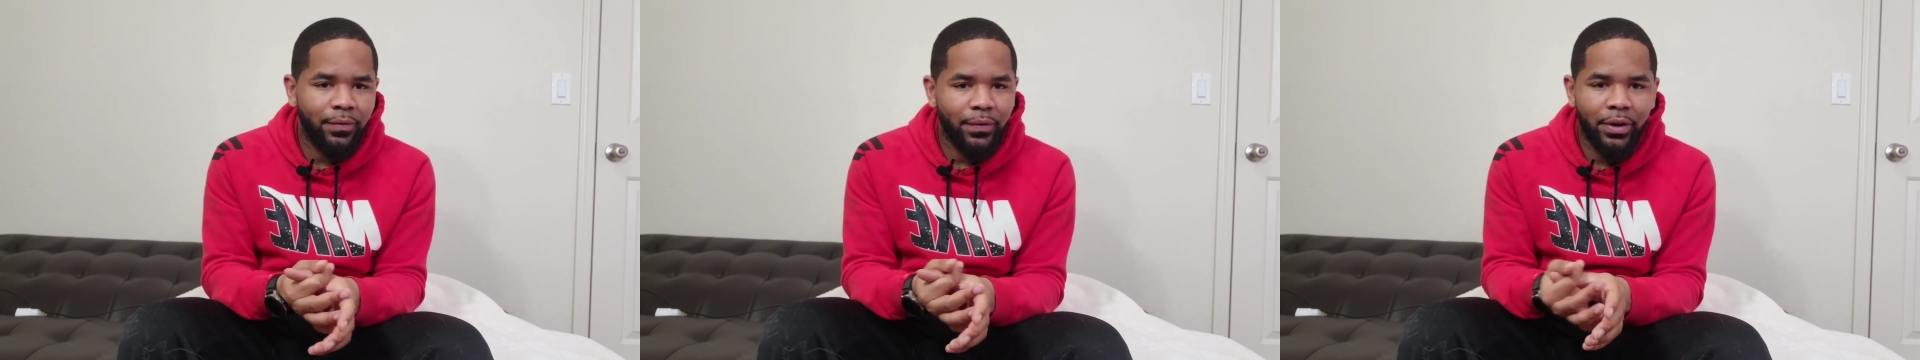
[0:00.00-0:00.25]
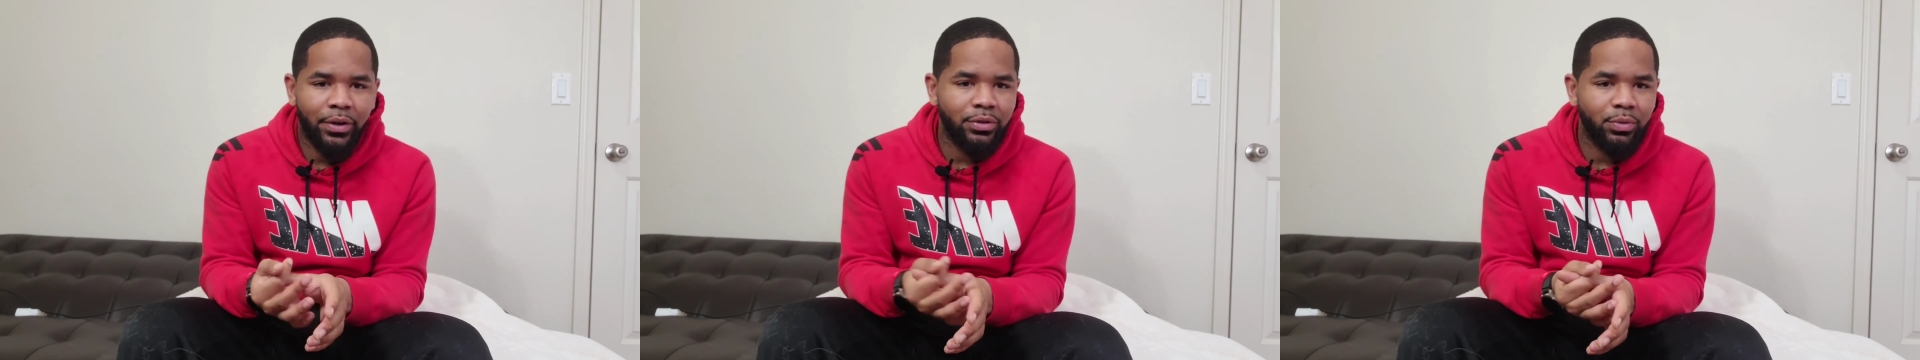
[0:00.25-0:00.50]

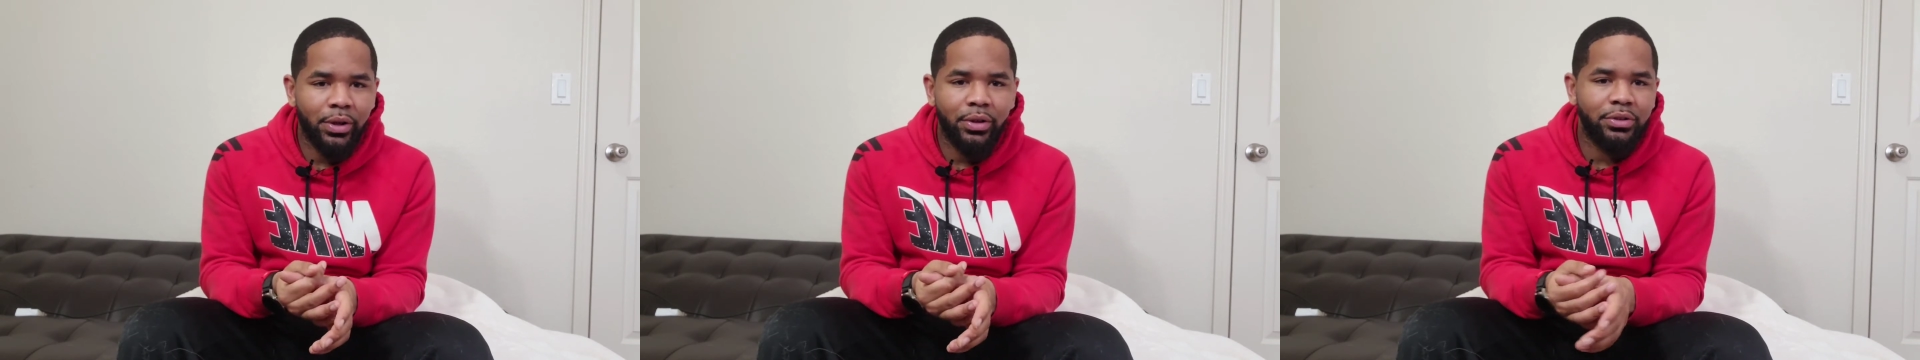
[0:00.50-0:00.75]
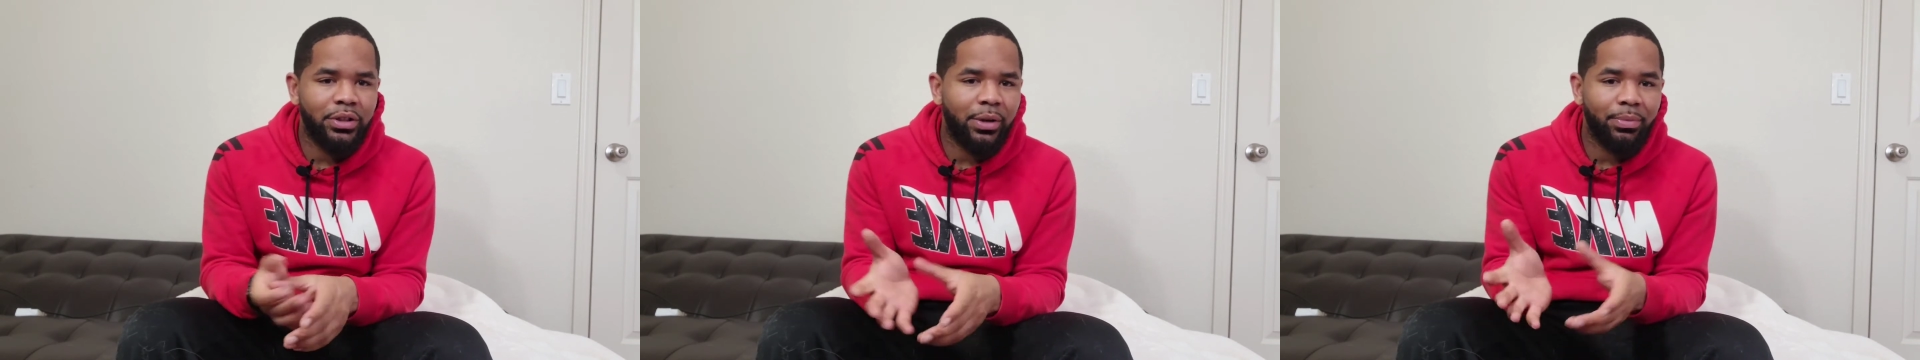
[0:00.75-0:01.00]
finger
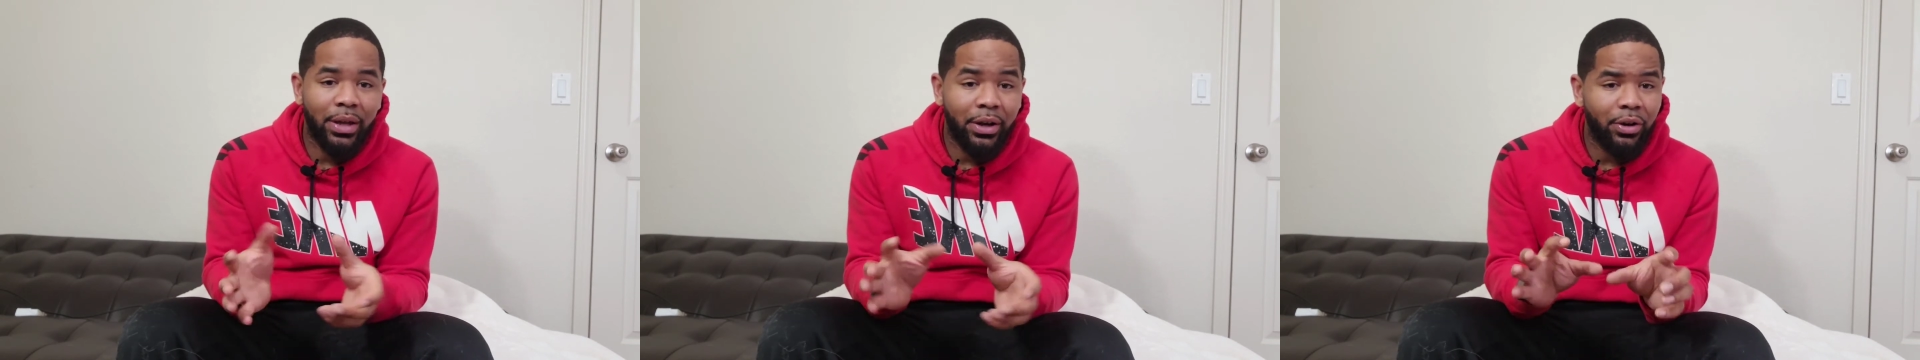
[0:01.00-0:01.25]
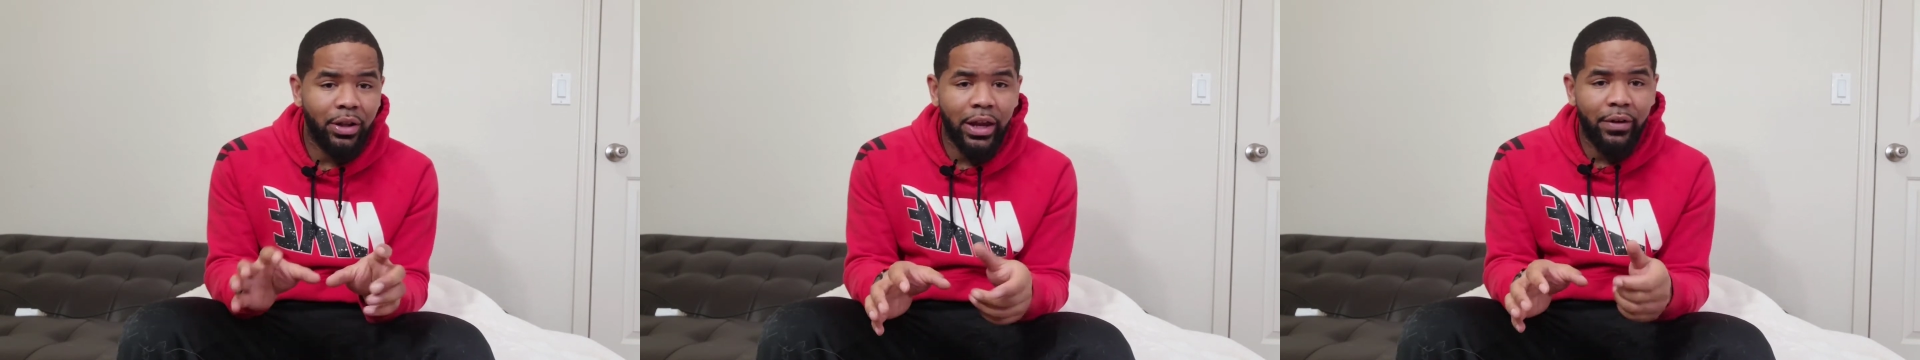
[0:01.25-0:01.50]
swells up. I
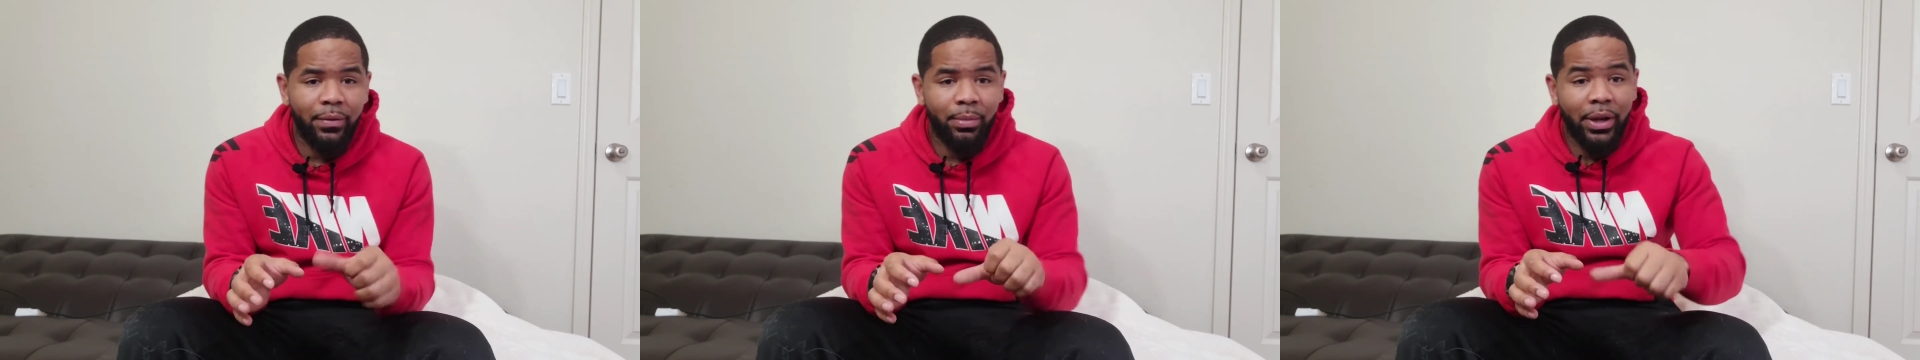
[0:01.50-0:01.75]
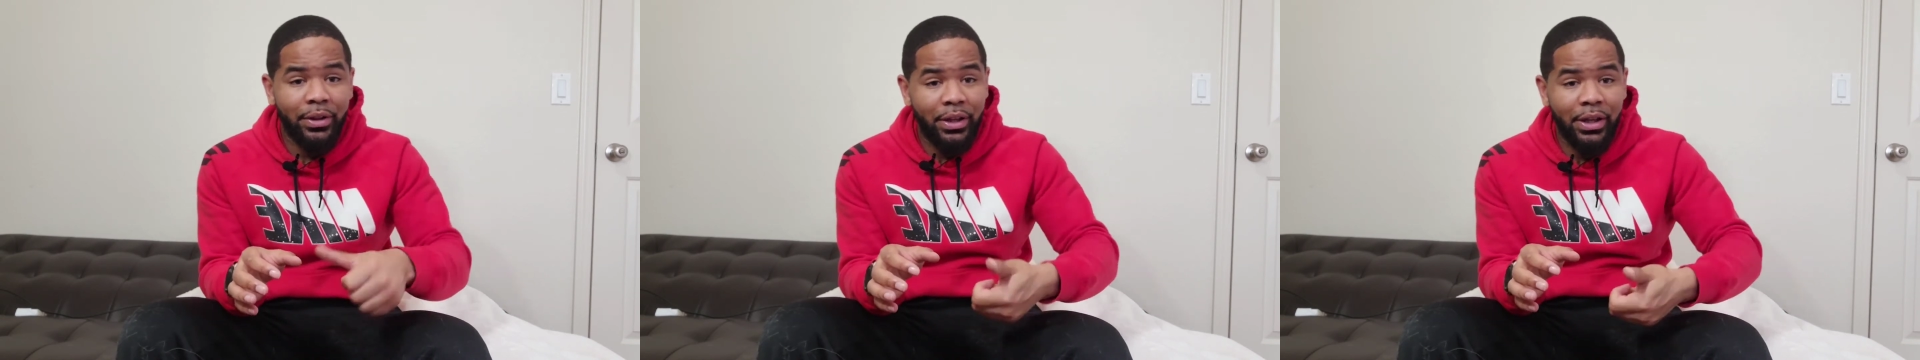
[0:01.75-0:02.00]
know a lot of
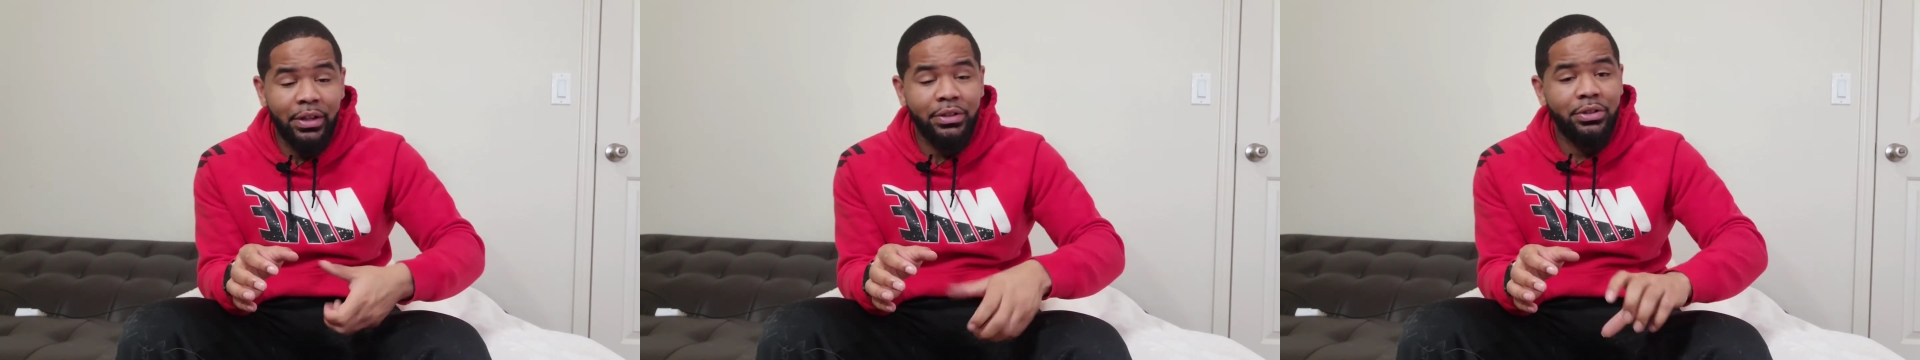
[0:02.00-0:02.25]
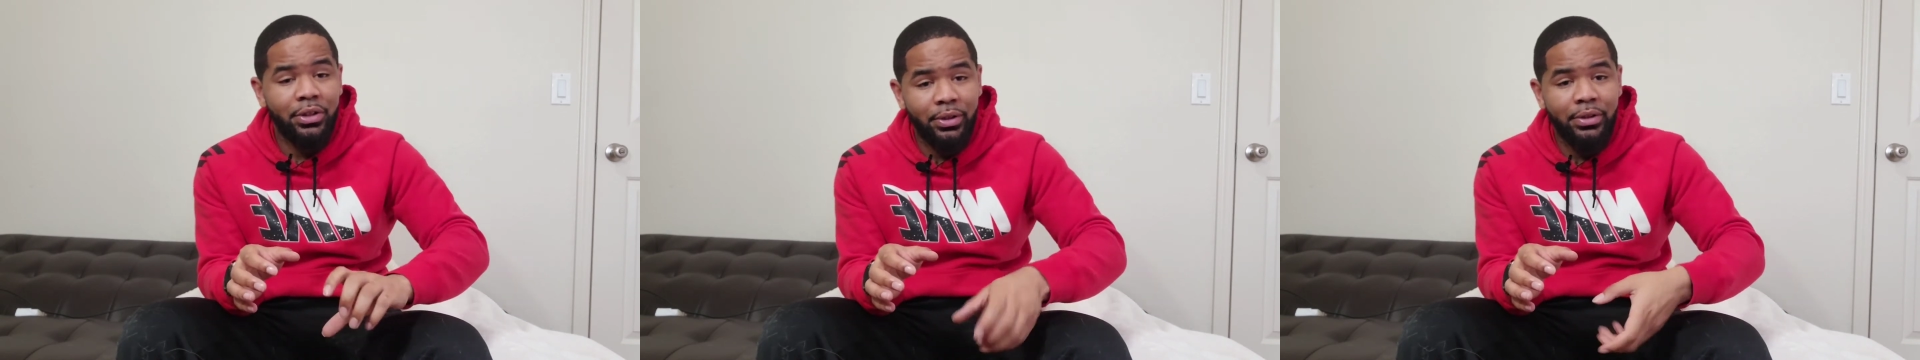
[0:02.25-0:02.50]
them like the
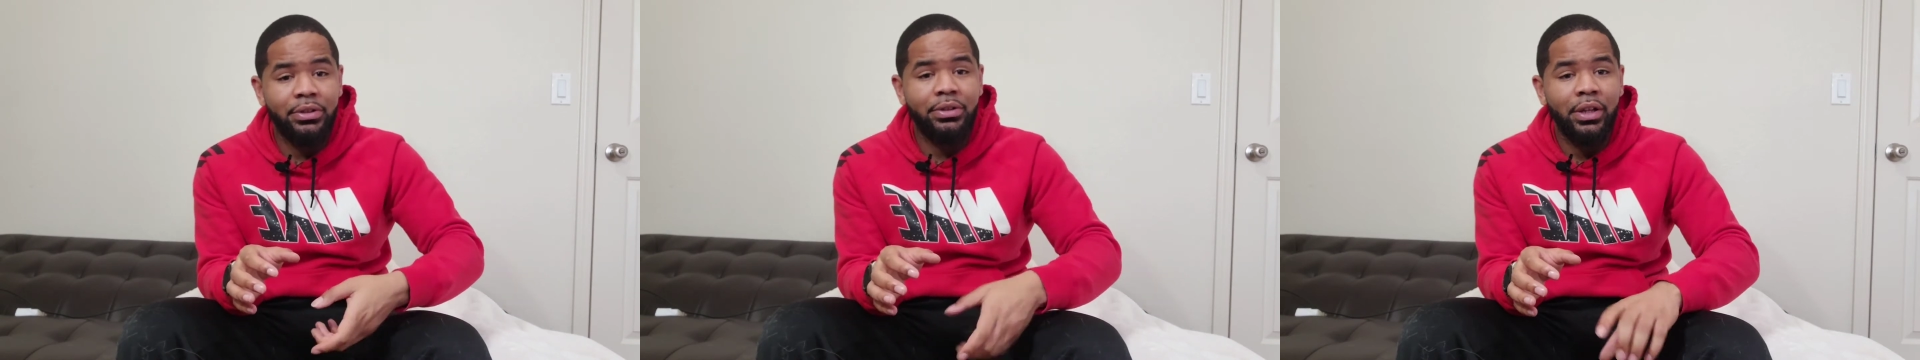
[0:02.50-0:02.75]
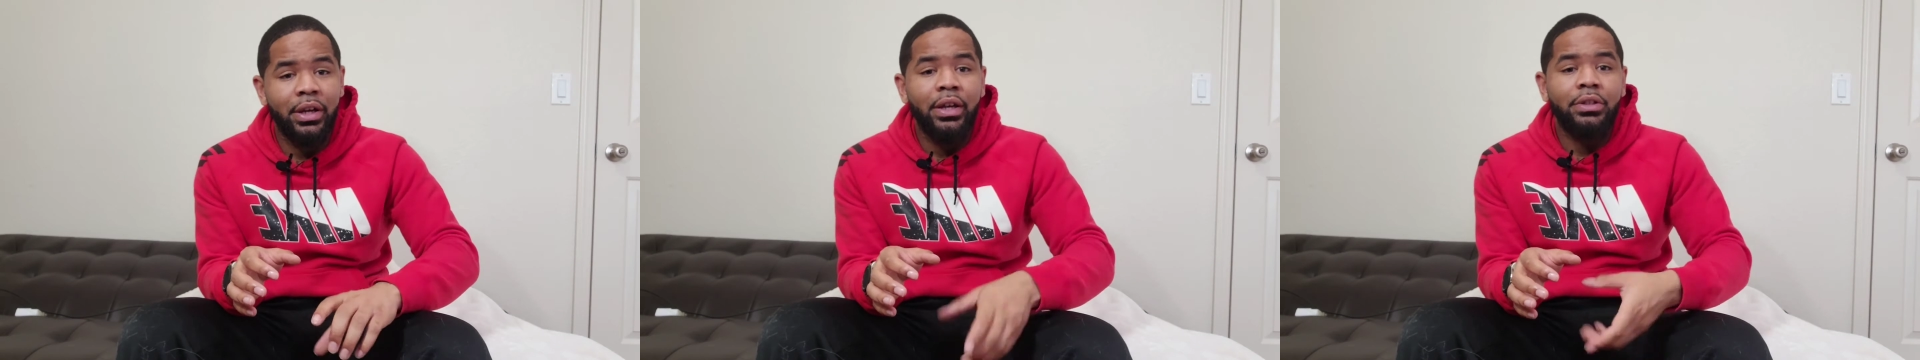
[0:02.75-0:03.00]
inserts,